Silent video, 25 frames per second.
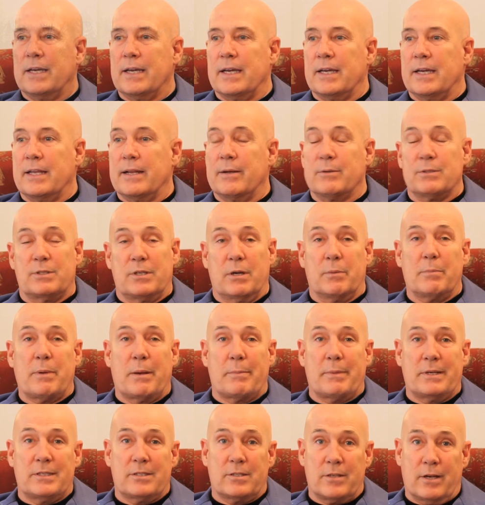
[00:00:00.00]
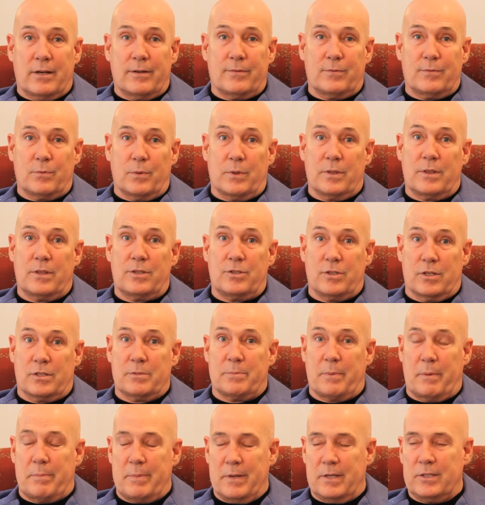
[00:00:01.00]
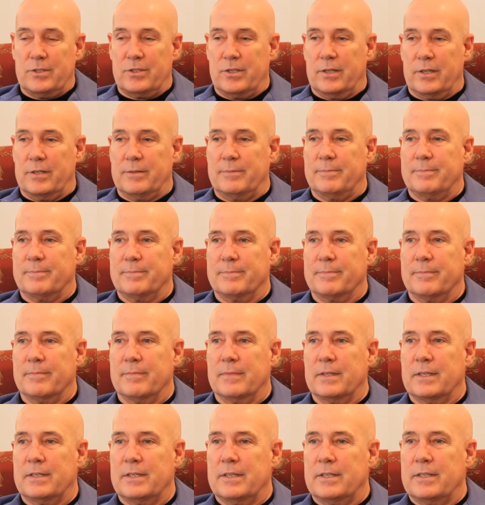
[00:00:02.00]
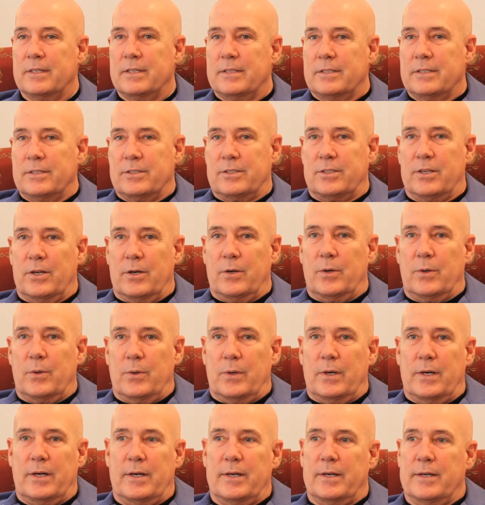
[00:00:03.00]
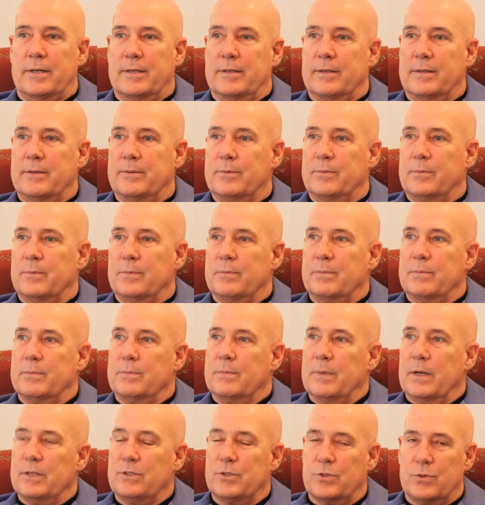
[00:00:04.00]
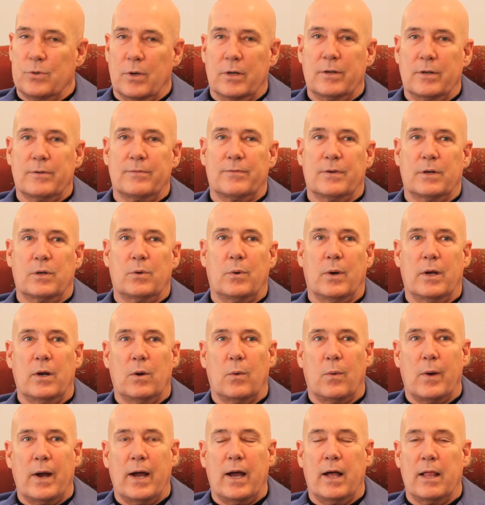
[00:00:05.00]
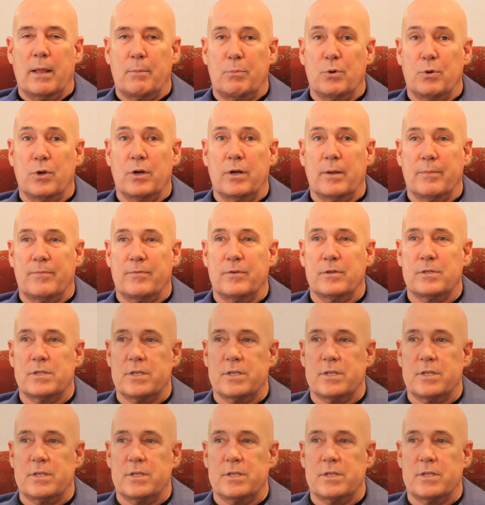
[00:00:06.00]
and I was there by myself with just my pension. So I struggled for quite a while. I put it up for